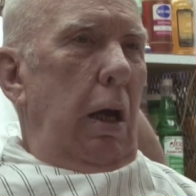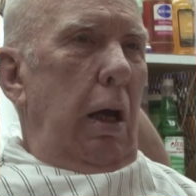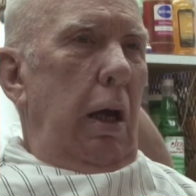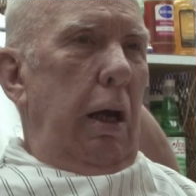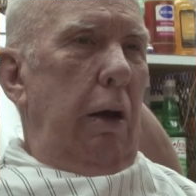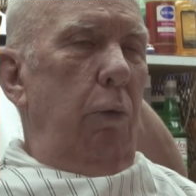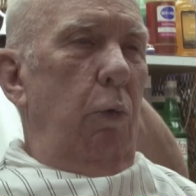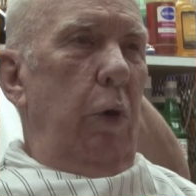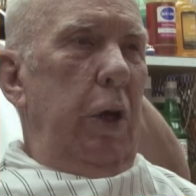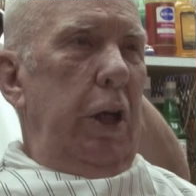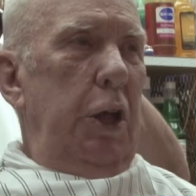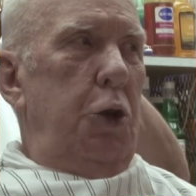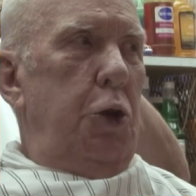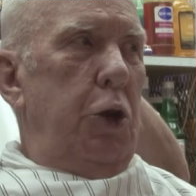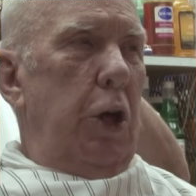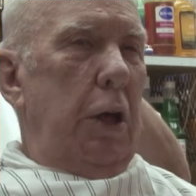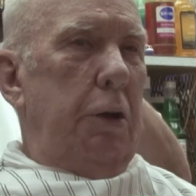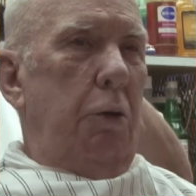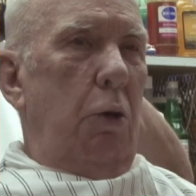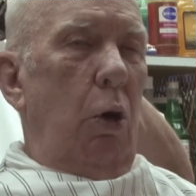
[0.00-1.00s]
and when he
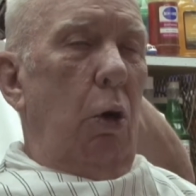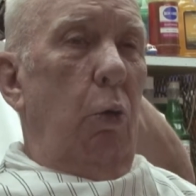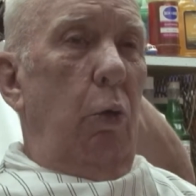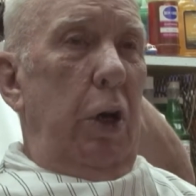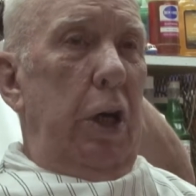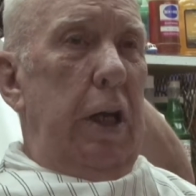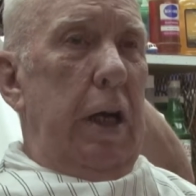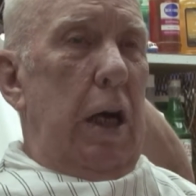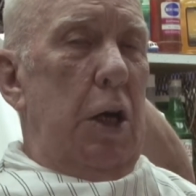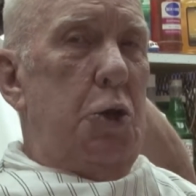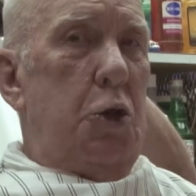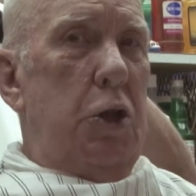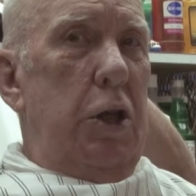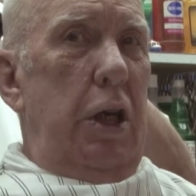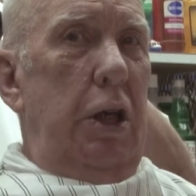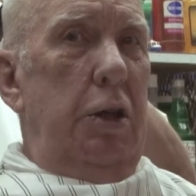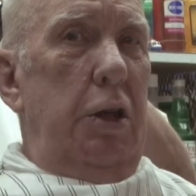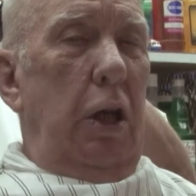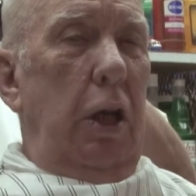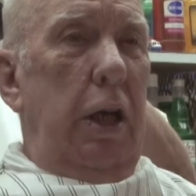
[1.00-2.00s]
shut or when he
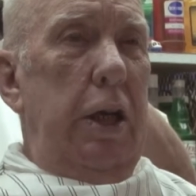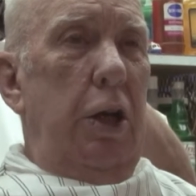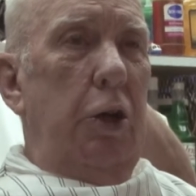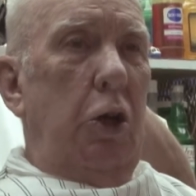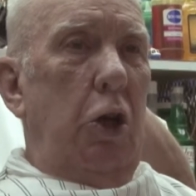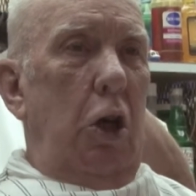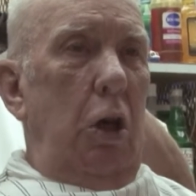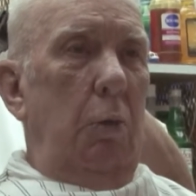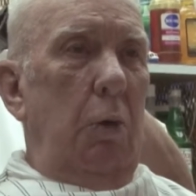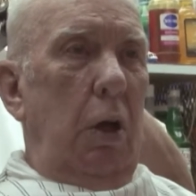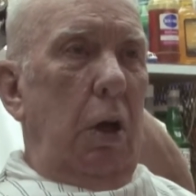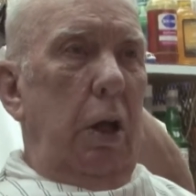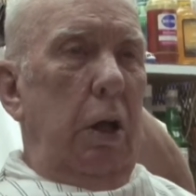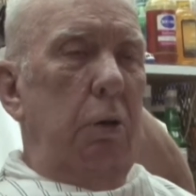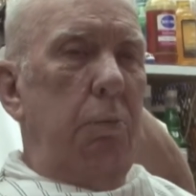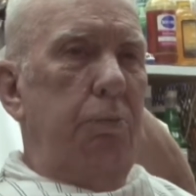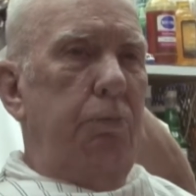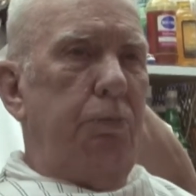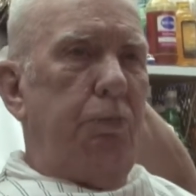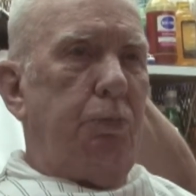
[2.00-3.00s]
isolated the lead accumulator,